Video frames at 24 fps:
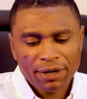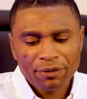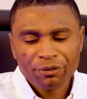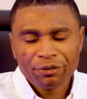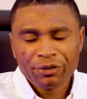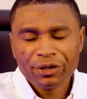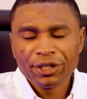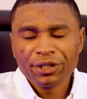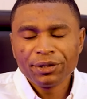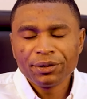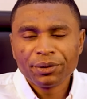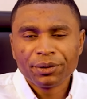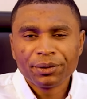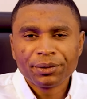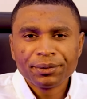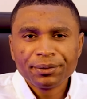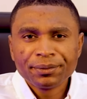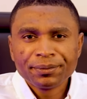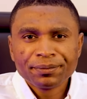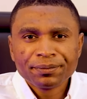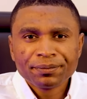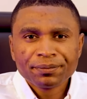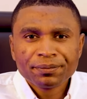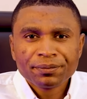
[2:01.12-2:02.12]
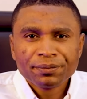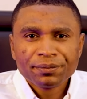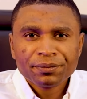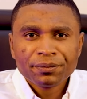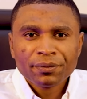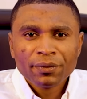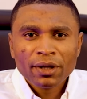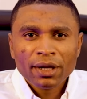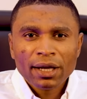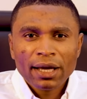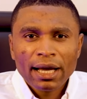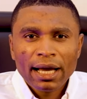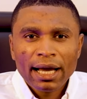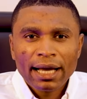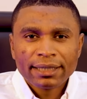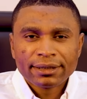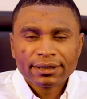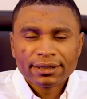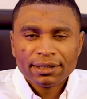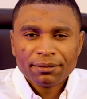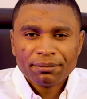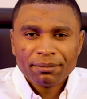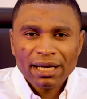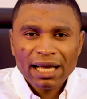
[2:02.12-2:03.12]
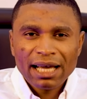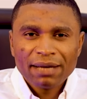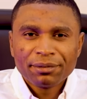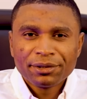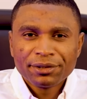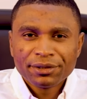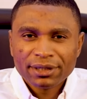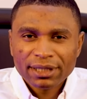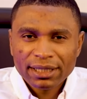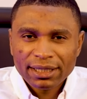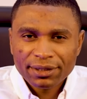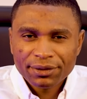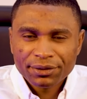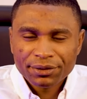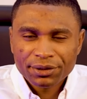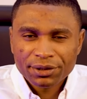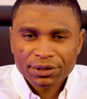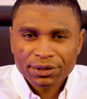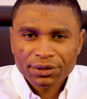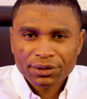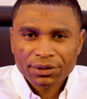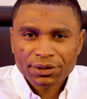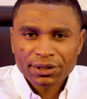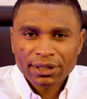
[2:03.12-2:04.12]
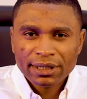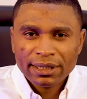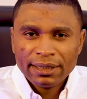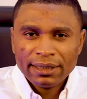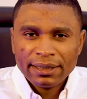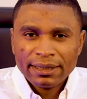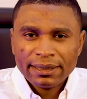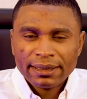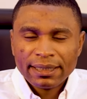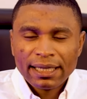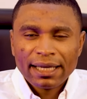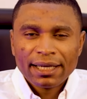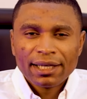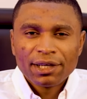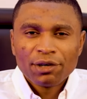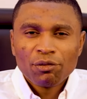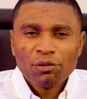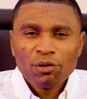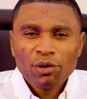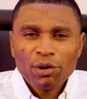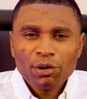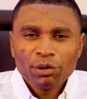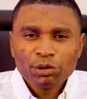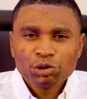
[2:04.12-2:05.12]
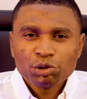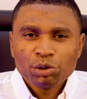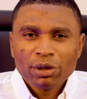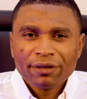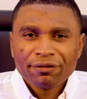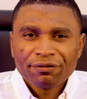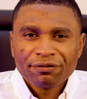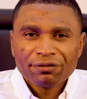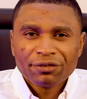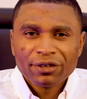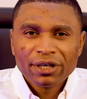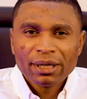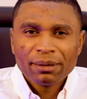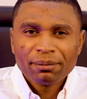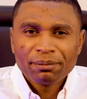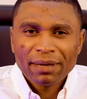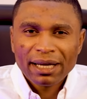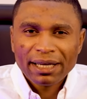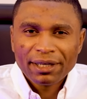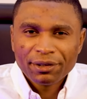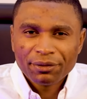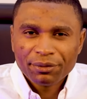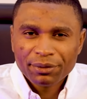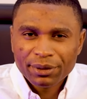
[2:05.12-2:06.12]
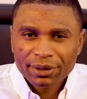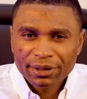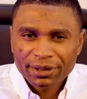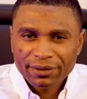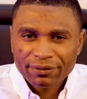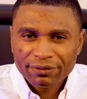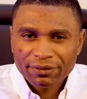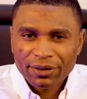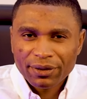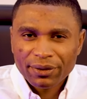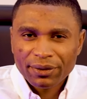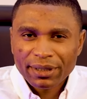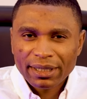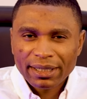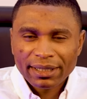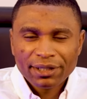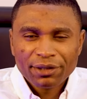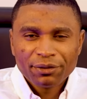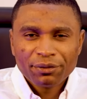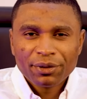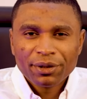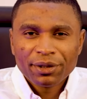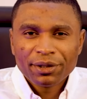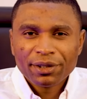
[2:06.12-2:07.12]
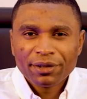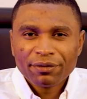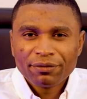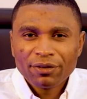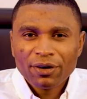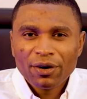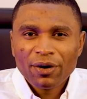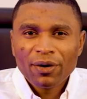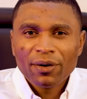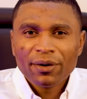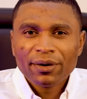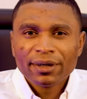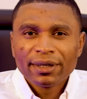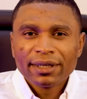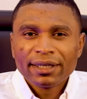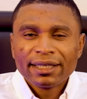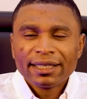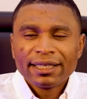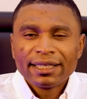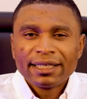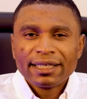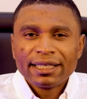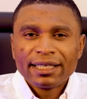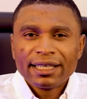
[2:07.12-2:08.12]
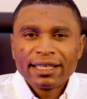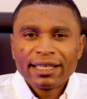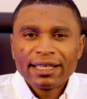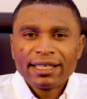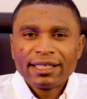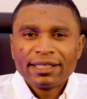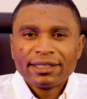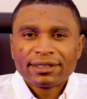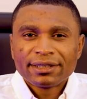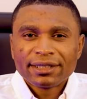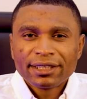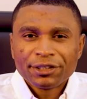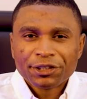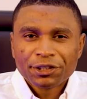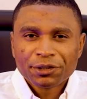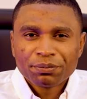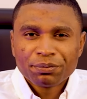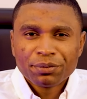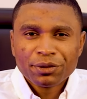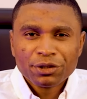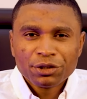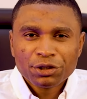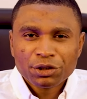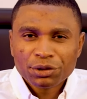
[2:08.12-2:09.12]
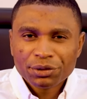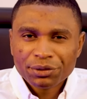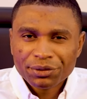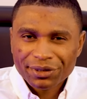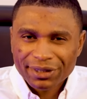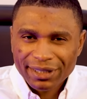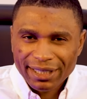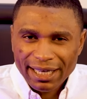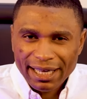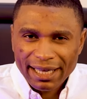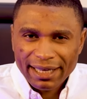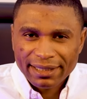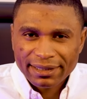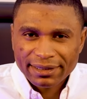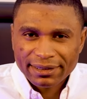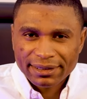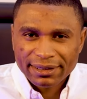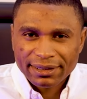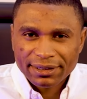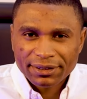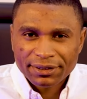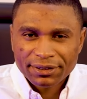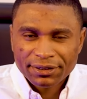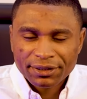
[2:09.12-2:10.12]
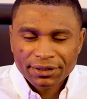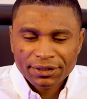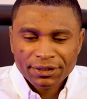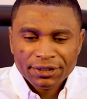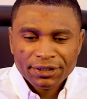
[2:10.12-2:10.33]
Now, we know, as the Bible tells us, that the worlds were framed by the Word of God, and the Word of God is a spiritual reality.